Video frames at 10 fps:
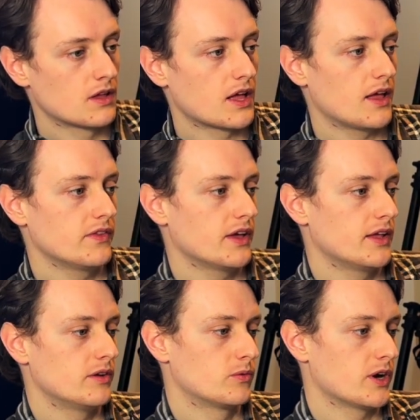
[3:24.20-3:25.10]
And
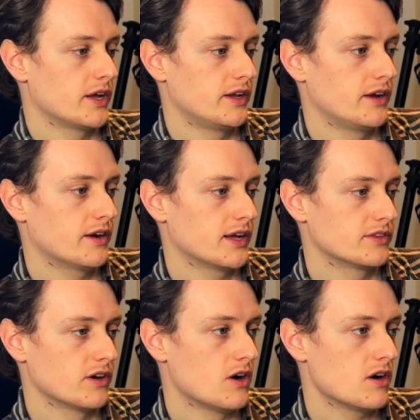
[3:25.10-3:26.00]
then right here at
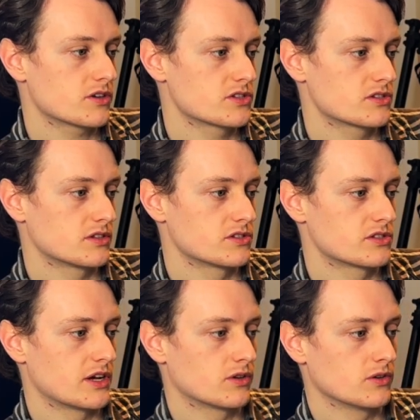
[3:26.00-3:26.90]
the aux, it's
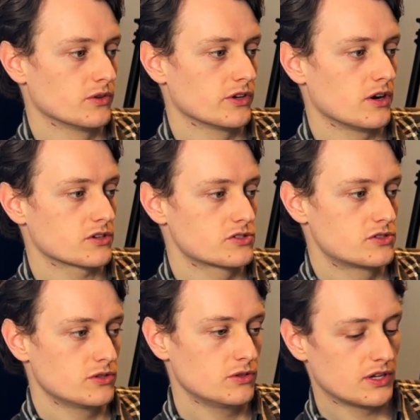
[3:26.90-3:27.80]
now called aux
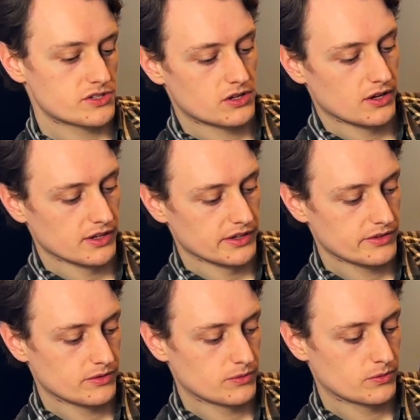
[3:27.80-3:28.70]
2, let's call it
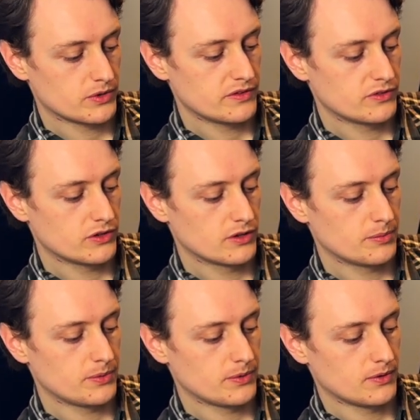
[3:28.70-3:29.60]
reverb
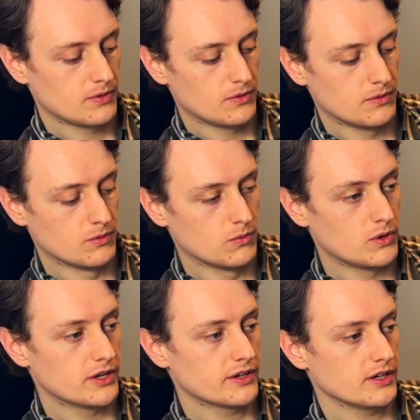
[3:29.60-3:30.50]

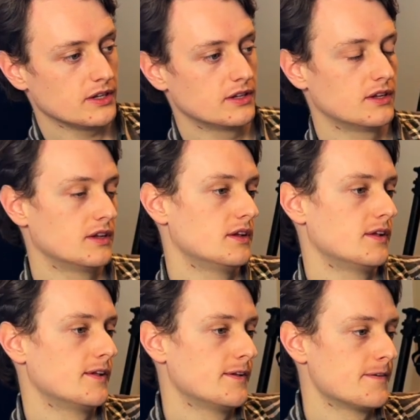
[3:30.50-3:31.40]
1.
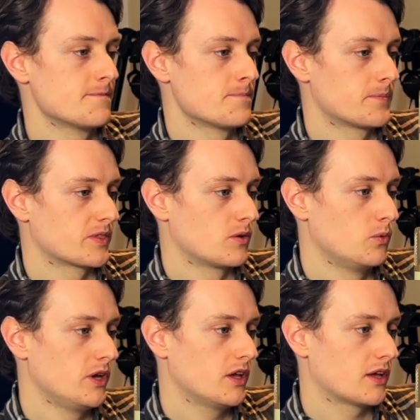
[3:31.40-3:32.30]

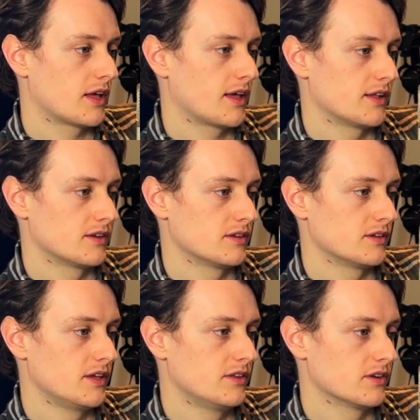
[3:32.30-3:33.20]
We can
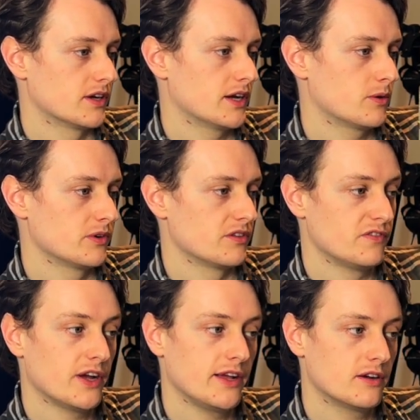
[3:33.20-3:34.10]
either here with the
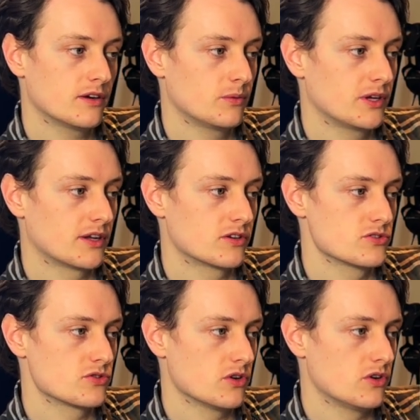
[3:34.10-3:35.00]
fader we can
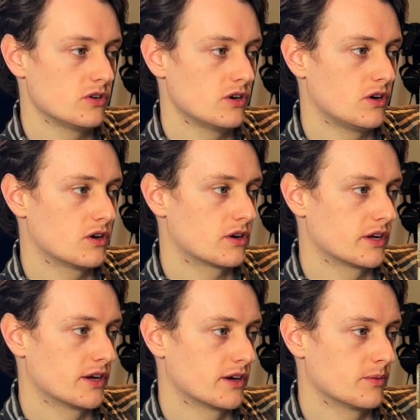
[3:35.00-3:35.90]
control, or
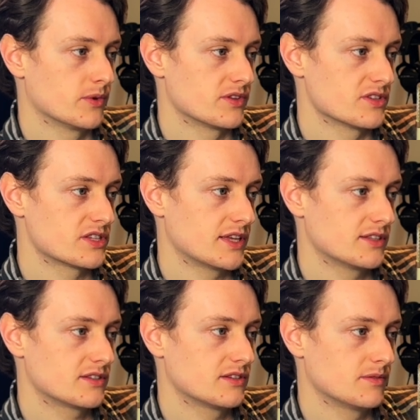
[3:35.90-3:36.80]
here with the
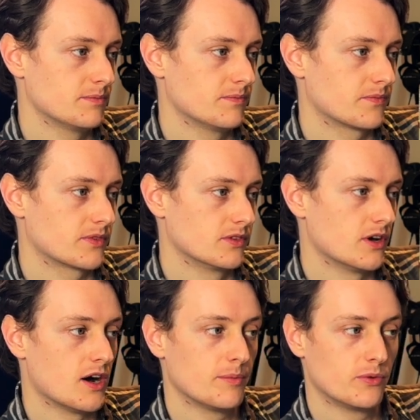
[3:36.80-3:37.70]
send
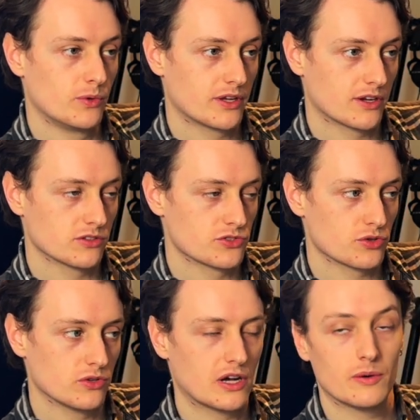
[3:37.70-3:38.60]
knob we can
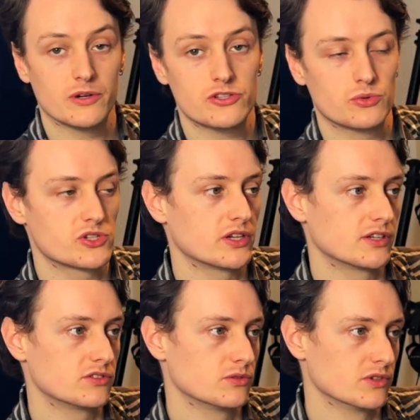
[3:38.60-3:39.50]
control how much we're
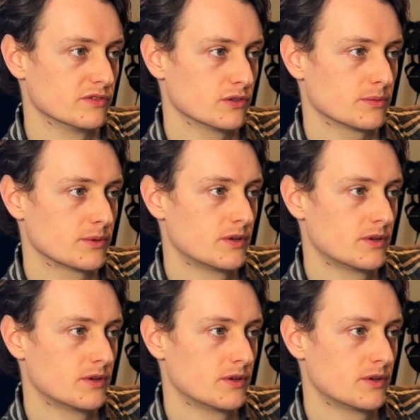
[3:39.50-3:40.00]
sending to the reverb.